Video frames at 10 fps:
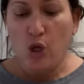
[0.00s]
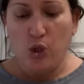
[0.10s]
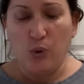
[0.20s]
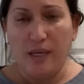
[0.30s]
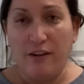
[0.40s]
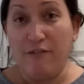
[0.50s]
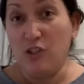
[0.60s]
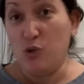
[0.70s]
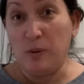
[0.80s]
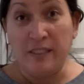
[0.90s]
You can
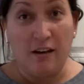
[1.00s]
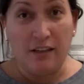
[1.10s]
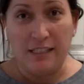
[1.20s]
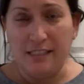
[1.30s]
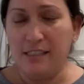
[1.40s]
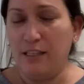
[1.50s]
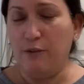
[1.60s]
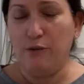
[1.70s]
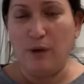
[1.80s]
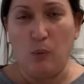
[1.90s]
vegetable
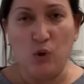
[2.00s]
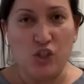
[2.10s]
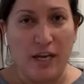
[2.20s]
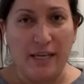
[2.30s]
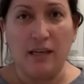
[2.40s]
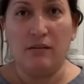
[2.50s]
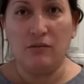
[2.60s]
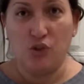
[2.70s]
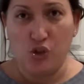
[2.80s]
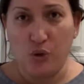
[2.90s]
gnocchis, which I
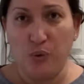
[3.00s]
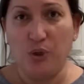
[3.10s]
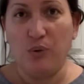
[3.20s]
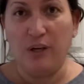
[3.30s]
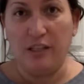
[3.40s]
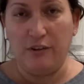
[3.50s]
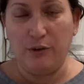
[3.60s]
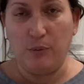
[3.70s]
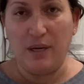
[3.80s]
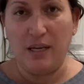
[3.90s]
can show you on a
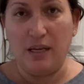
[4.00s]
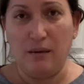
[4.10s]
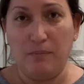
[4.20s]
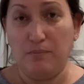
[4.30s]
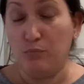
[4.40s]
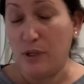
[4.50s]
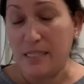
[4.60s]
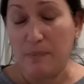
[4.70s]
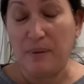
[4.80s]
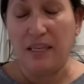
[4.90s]
different
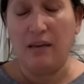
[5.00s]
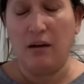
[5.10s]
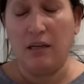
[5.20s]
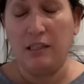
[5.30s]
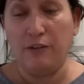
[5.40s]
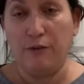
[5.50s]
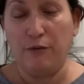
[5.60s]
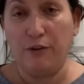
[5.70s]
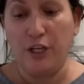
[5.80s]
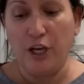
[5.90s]
recipe on a
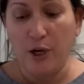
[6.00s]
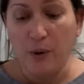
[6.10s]
different video.